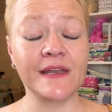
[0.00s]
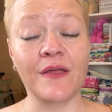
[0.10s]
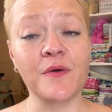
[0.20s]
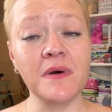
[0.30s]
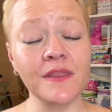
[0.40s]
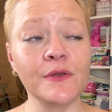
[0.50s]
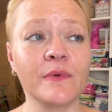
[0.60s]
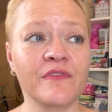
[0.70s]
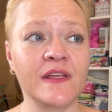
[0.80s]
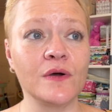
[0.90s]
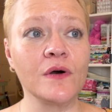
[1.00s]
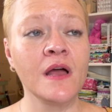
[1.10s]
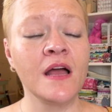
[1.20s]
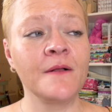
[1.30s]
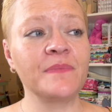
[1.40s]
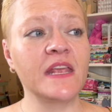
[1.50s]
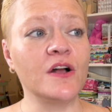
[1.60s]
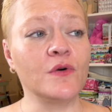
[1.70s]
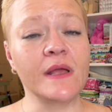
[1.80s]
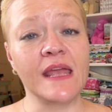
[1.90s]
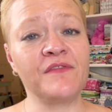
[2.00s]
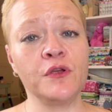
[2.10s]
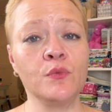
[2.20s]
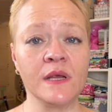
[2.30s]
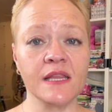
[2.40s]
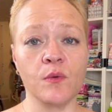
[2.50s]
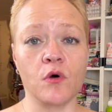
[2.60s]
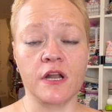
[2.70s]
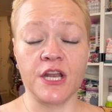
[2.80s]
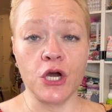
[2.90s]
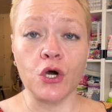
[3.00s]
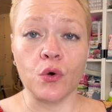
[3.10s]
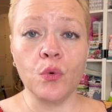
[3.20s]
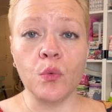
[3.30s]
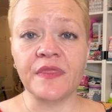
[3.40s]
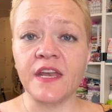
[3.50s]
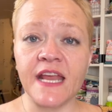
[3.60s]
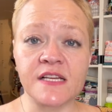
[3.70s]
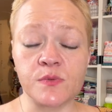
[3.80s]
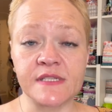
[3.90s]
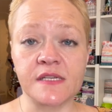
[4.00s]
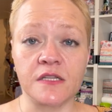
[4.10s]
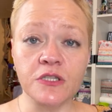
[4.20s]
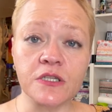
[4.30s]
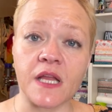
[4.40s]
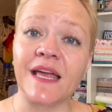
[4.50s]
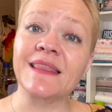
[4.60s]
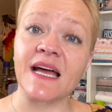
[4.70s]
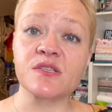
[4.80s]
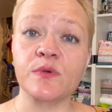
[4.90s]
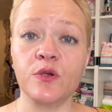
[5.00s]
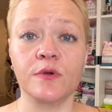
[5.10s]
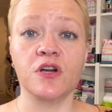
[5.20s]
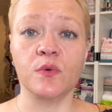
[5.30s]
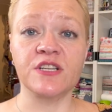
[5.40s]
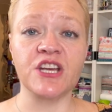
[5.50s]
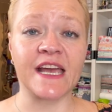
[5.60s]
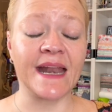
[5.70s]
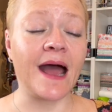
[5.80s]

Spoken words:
Now, the monthly reveal, you know, if you really want to know what the next one's going to look like, that's when you would go and check it